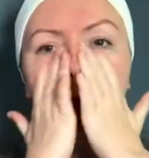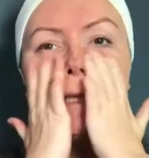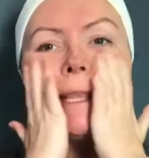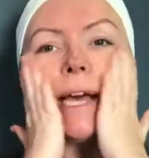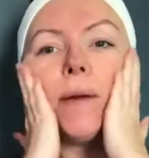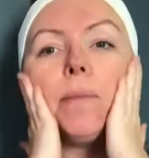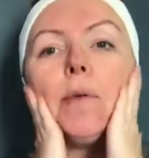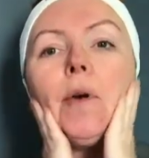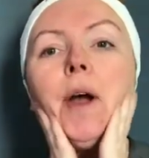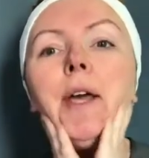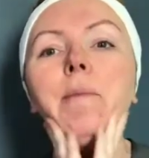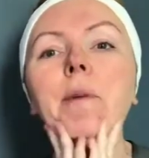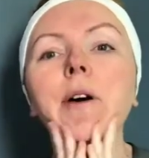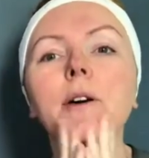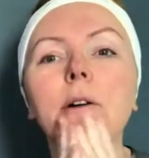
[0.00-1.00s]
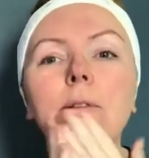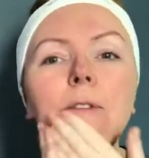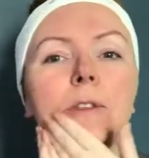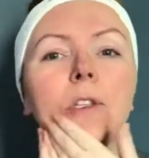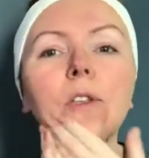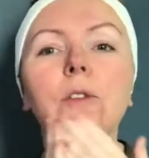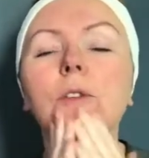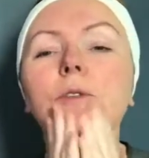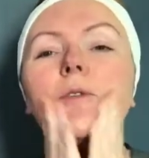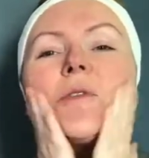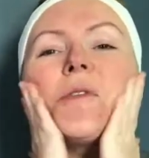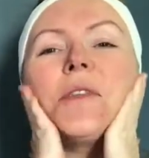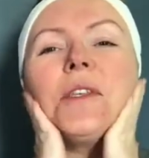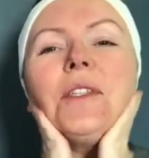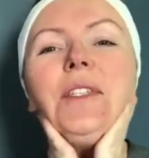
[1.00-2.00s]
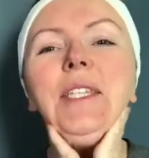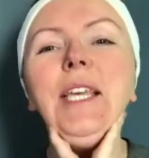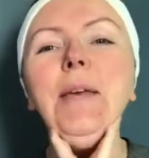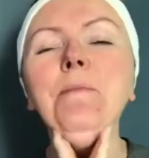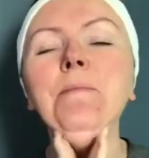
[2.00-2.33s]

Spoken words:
that primer onto the skin.